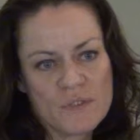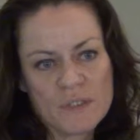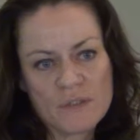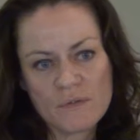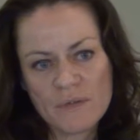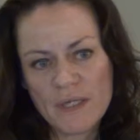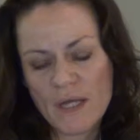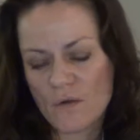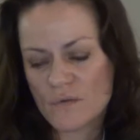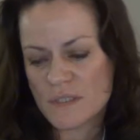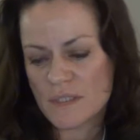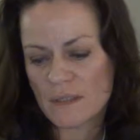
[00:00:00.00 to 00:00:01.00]
security,
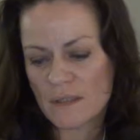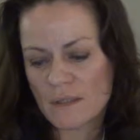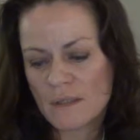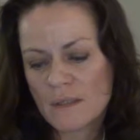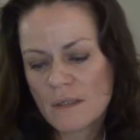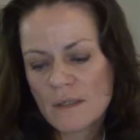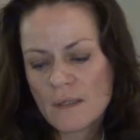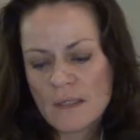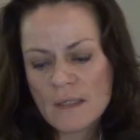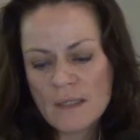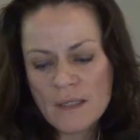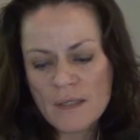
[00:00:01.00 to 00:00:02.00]
housing,
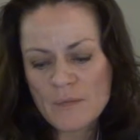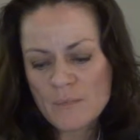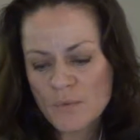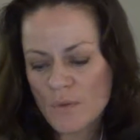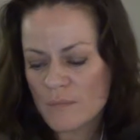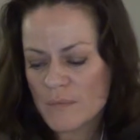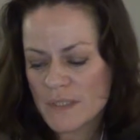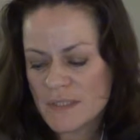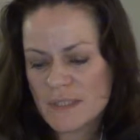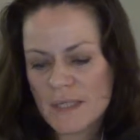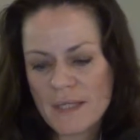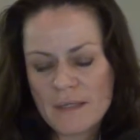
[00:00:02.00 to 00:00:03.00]

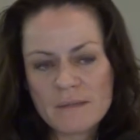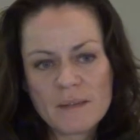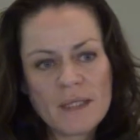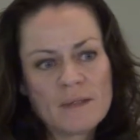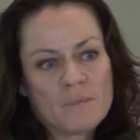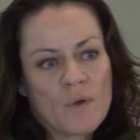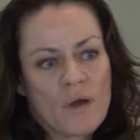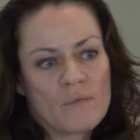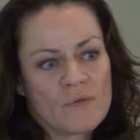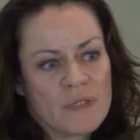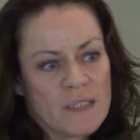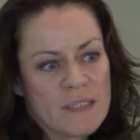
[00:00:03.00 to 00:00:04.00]
employment, and
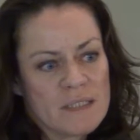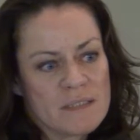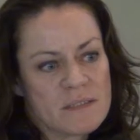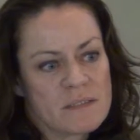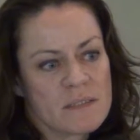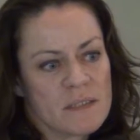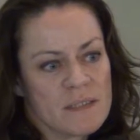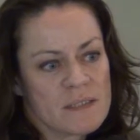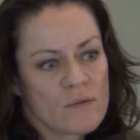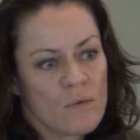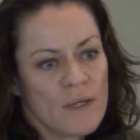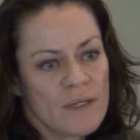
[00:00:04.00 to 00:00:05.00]
poverty
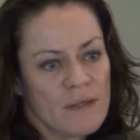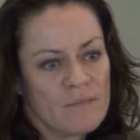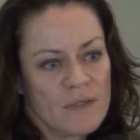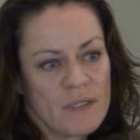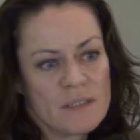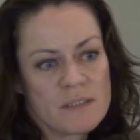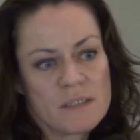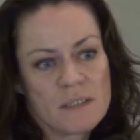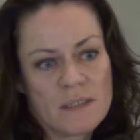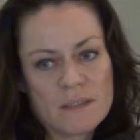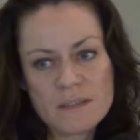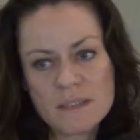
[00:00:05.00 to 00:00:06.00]
is quite evident
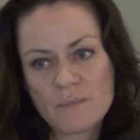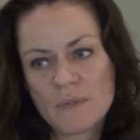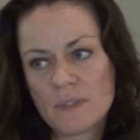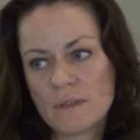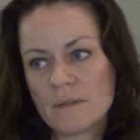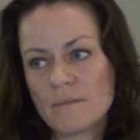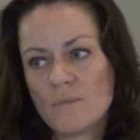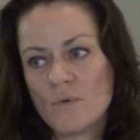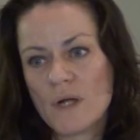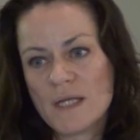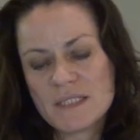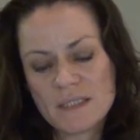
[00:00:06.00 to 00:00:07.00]
in some of the
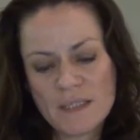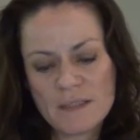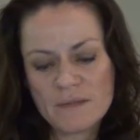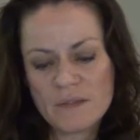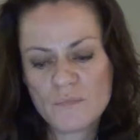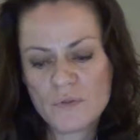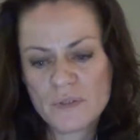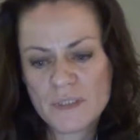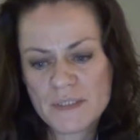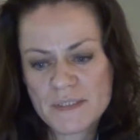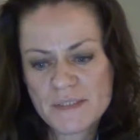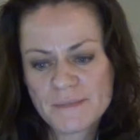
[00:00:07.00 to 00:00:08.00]
more isolated
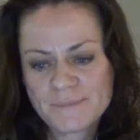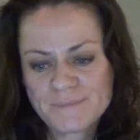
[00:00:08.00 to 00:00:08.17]
communities.